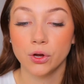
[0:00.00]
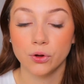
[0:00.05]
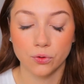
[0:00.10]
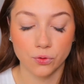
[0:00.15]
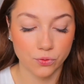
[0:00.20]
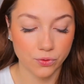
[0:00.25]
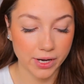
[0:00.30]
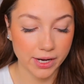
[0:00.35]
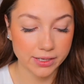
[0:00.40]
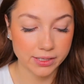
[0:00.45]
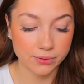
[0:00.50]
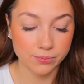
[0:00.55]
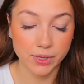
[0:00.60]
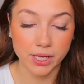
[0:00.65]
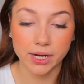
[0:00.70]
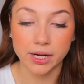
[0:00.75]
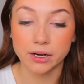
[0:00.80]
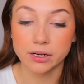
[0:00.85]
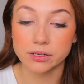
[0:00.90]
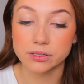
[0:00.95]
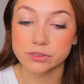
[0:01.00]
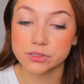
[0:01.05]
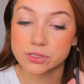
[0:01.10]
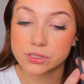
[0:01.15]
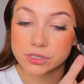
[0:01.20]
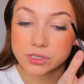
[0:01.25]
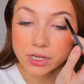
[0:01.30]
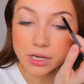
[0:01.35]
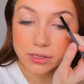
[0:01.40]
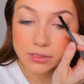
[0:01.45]
random hairs
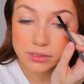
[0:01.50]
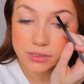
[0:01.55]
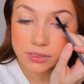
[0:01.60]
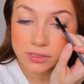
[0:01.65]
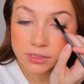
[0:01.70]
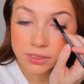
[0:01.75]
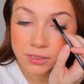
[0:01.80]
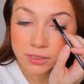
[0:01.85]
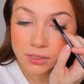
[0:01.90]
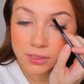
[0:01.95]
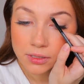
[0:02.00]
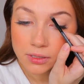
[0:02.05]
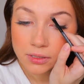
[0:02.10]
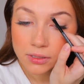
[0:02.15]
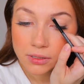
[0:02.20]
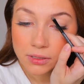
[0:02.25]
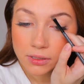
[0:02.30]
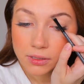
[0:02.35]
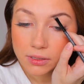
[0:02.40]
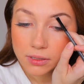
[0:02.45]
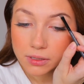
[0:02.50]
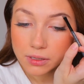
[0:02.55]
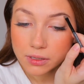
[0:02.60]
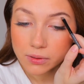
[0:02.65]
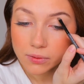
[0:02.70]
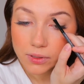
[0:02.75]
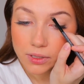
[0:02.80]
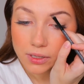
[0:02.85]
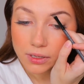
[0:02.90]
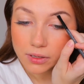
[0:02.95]
just
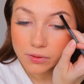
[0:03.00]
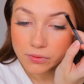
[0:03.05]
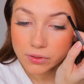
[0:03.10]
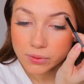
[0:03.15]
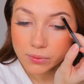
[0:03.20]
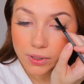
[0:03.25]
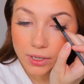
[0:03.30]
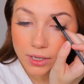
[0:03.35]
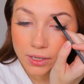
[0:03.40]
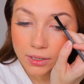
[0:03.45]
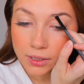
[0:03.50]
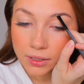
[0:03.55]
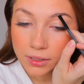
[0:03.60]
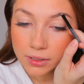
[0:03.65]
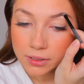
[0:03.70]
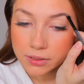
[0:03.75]
going everywhere.